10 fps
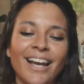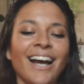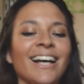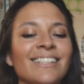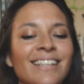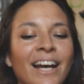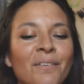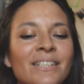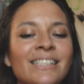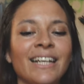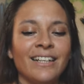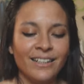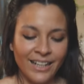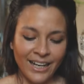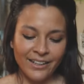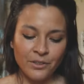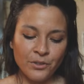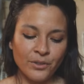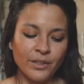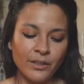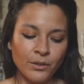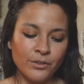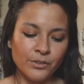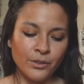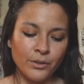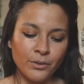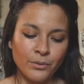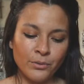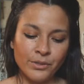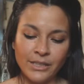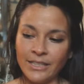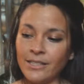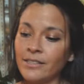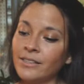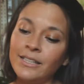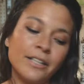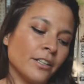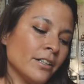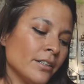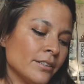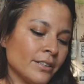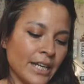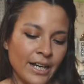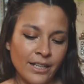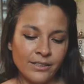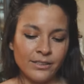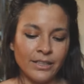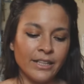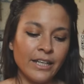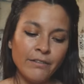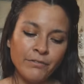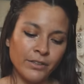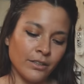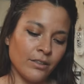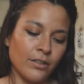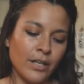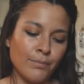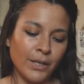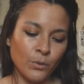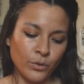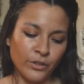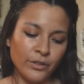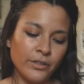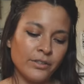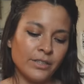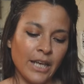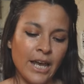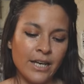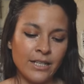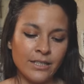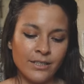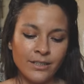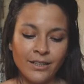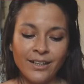As I was saying, I usually also send stickers as a gift in my orders, and